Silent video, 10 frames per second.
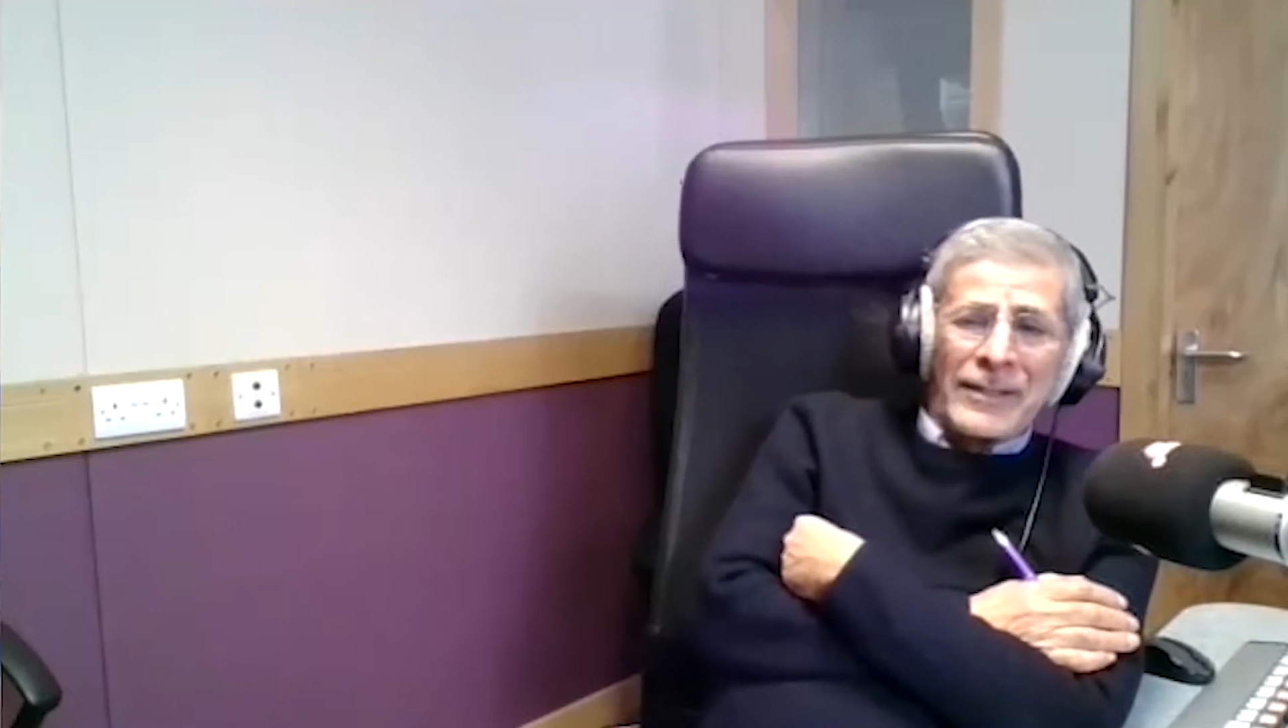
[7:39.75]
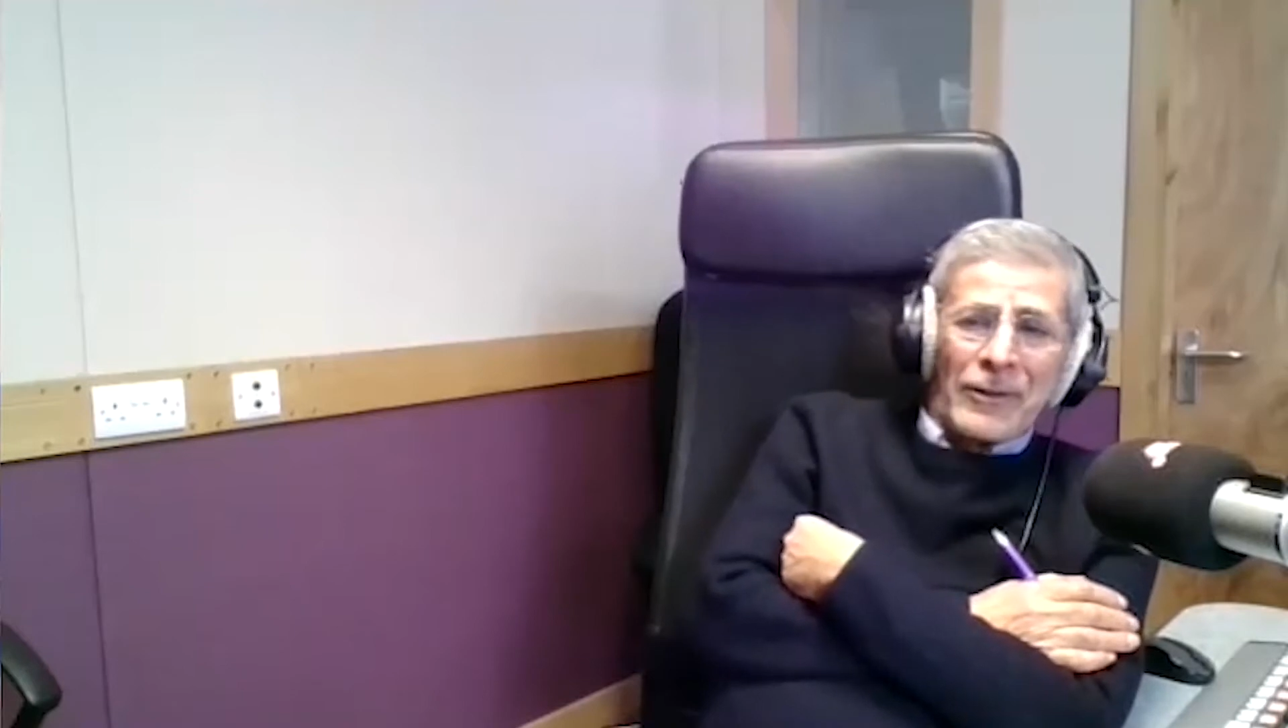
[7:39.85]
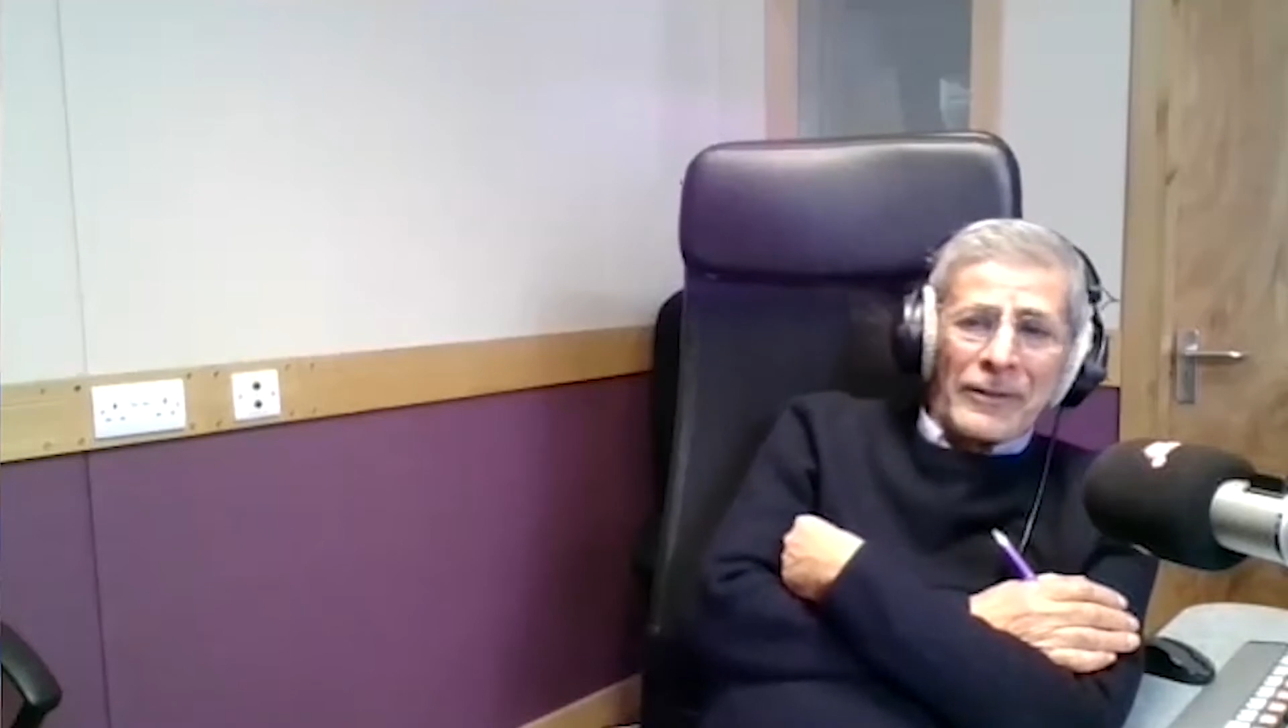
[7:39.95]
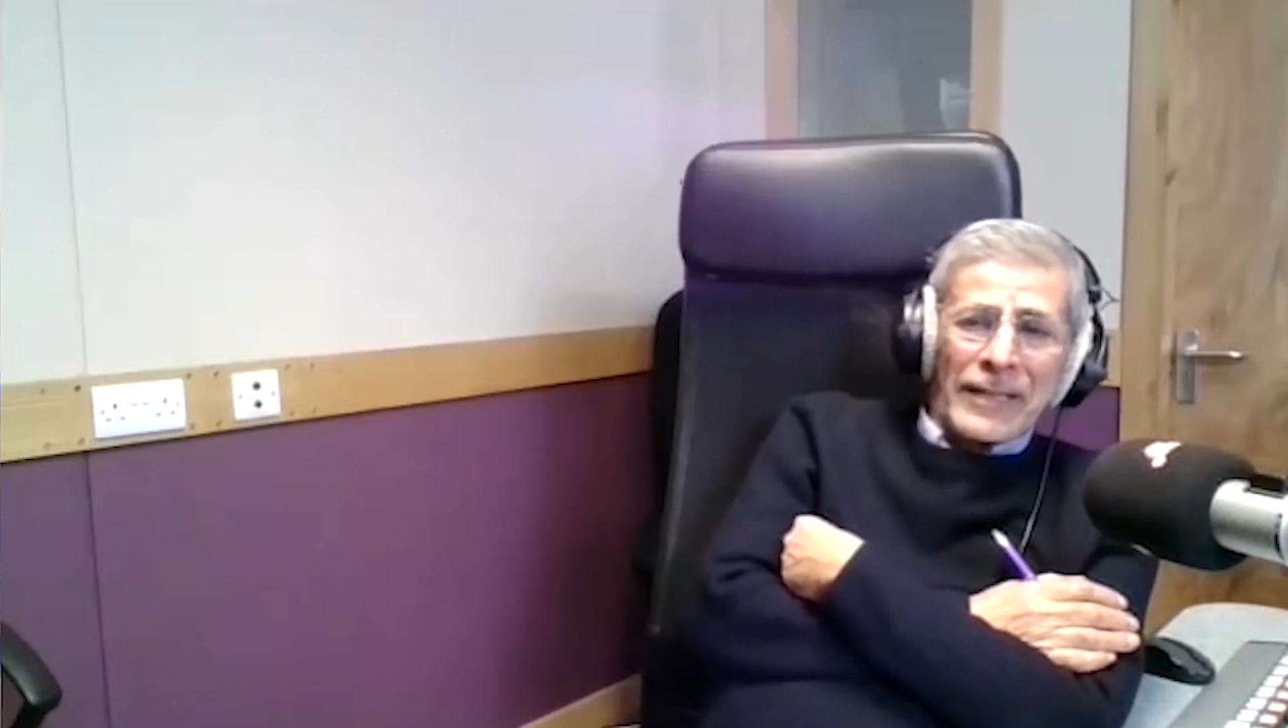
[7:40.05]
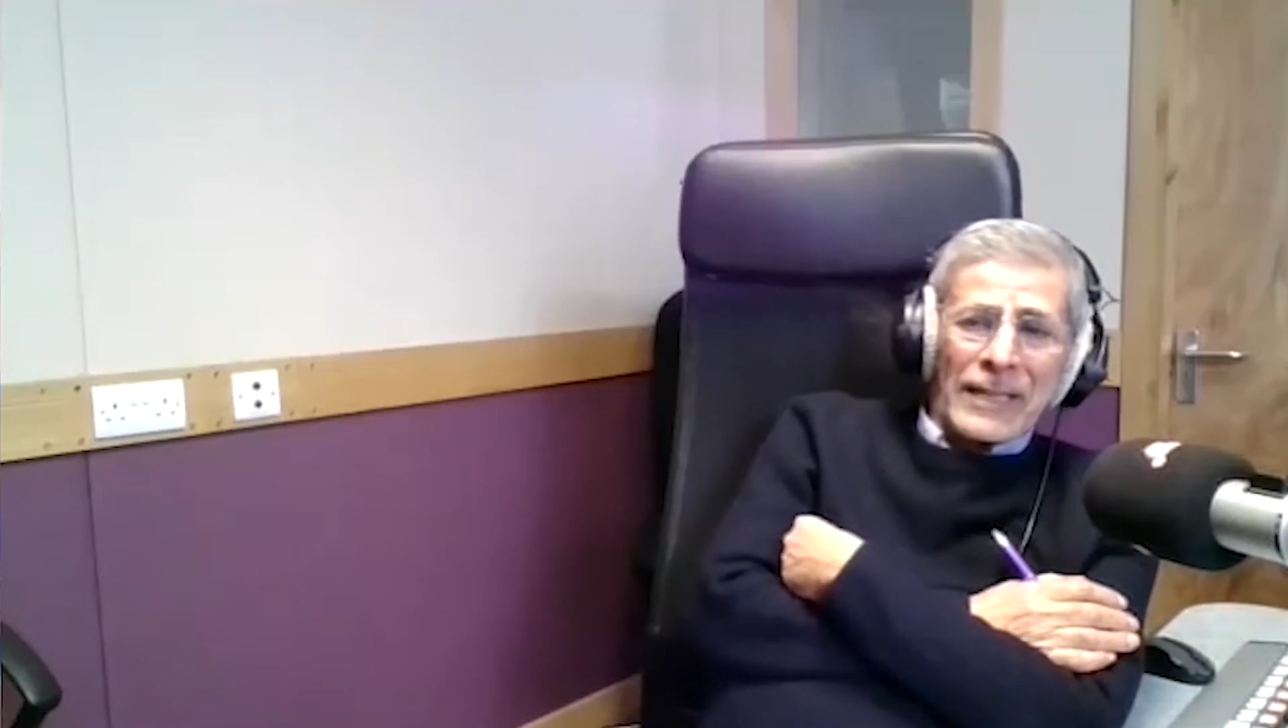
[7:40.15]
and
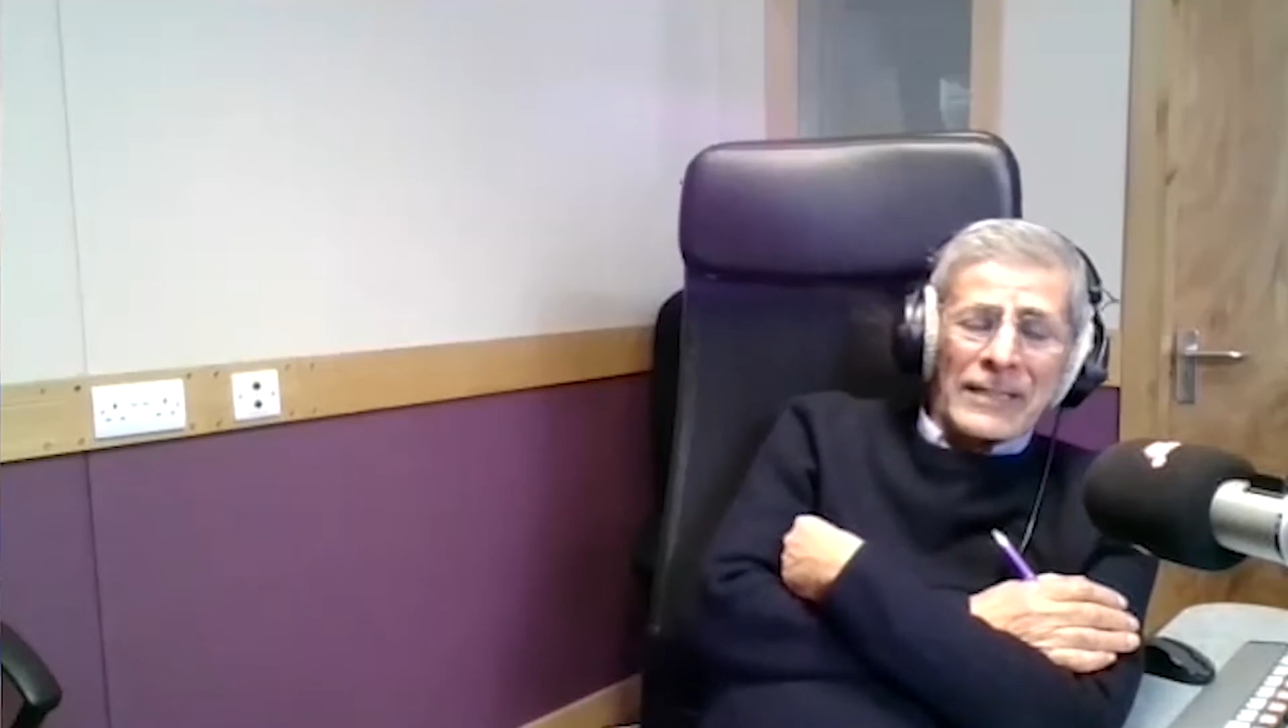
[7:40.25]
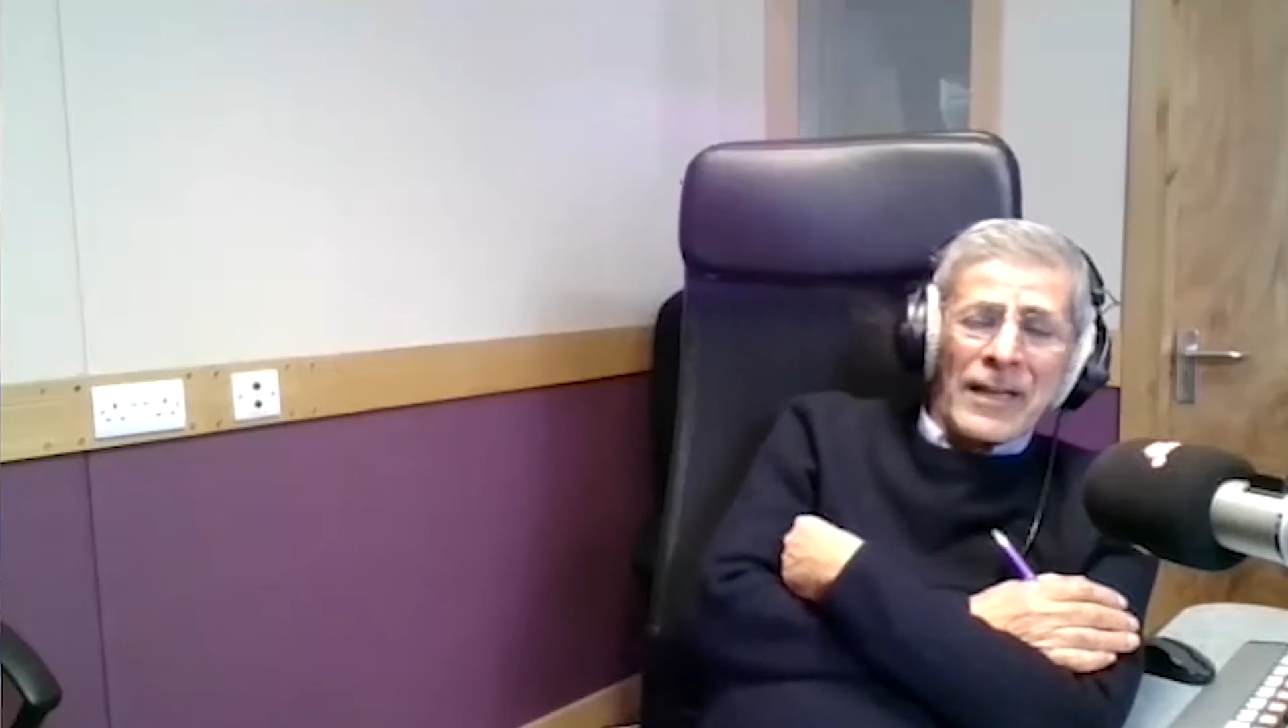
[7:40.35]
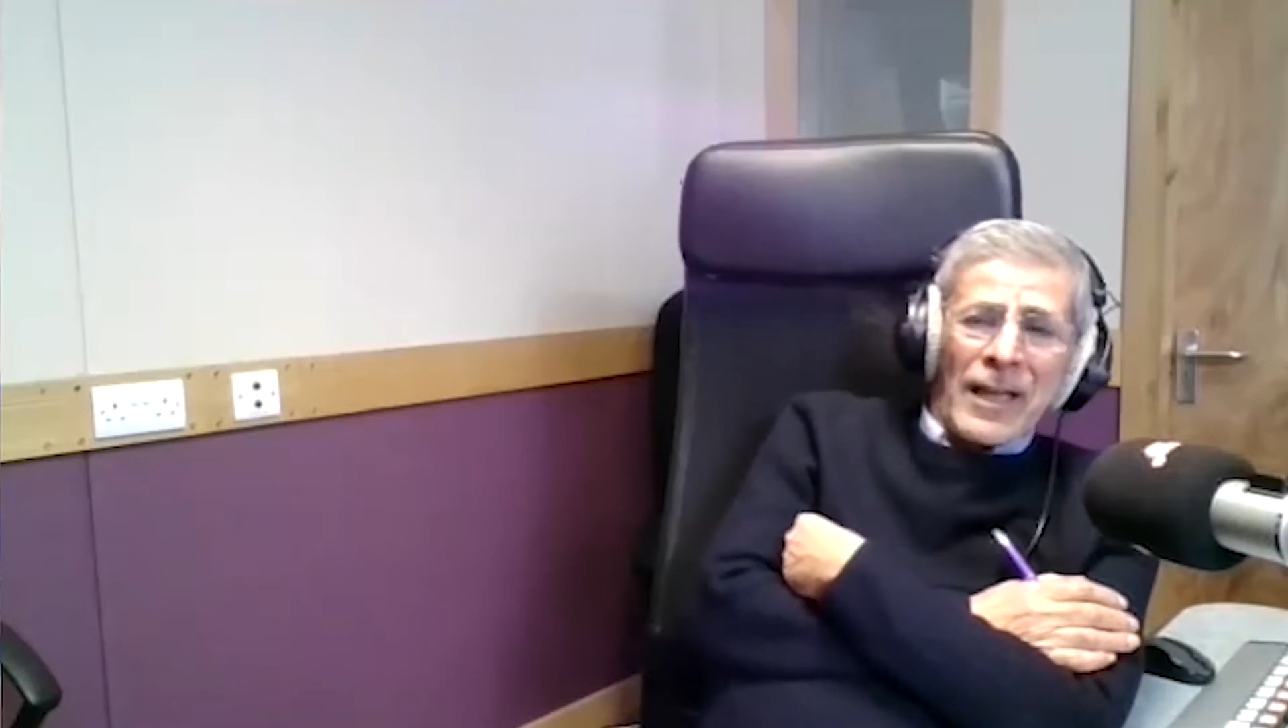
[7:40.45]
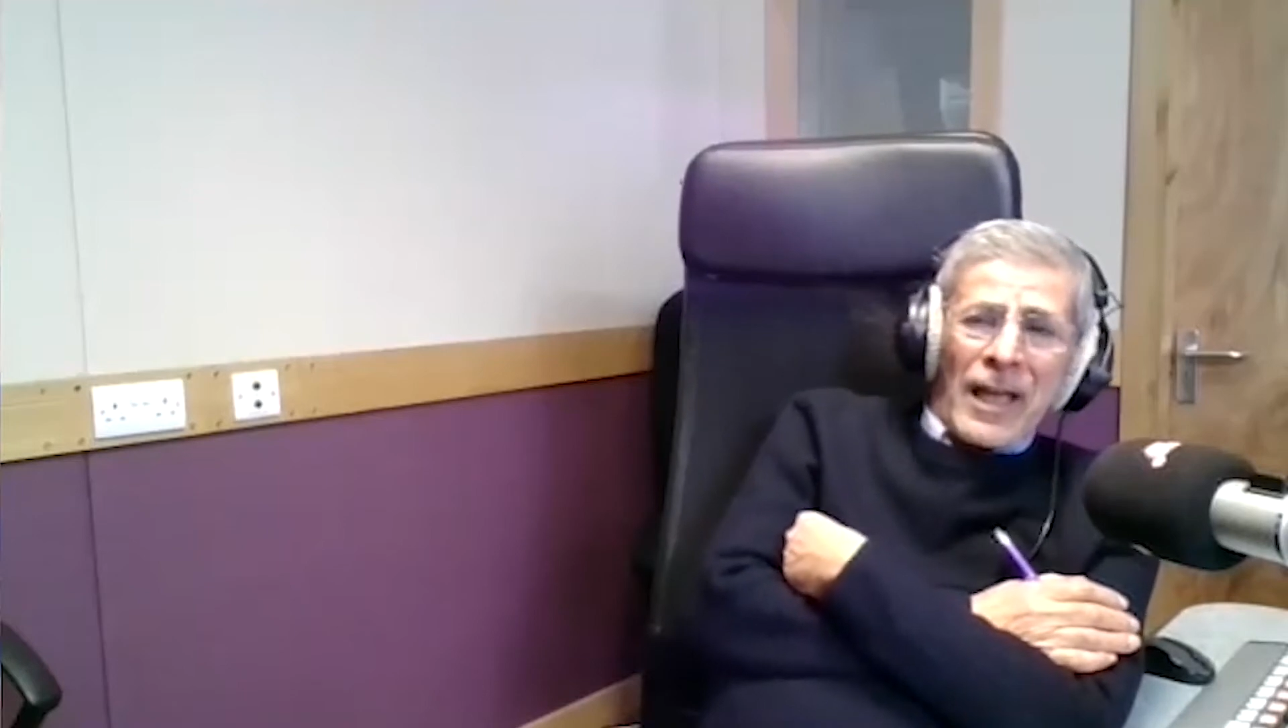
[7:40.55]
all that.